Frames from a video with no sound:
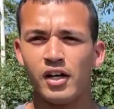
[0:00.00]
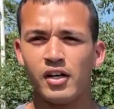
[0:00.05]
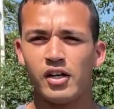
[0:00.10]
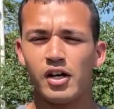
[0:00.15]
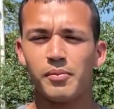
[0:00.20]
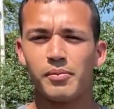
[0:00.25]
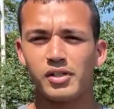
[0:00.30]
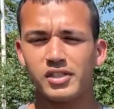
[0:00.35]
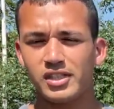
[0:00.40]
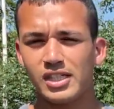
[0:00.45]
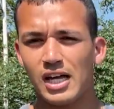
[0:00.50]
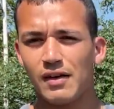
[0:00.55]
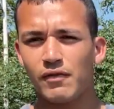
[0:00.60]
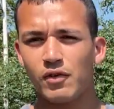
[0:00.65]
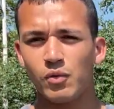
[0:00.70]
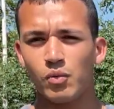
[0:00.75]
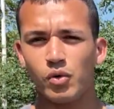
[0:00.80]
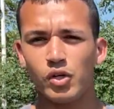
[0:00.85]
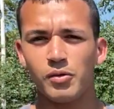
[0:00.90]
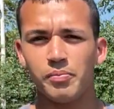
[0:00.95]
number
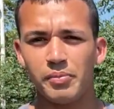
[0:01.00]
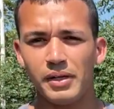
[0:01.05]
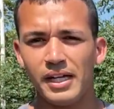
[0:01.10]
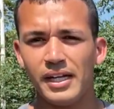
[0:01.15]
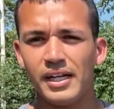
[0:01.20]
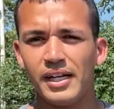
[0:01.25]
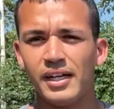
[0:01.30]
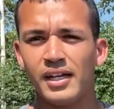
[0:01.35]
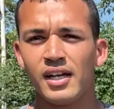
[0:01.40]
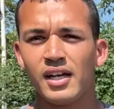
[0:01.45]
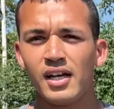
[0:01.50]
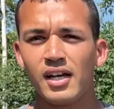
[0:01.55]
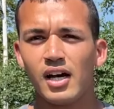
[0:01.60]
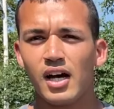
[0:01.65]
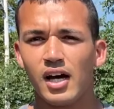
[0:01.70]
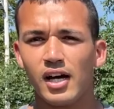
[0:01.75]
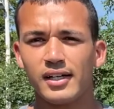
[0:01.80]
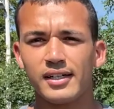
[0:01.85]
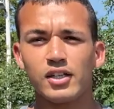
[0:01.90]
seven would be uh,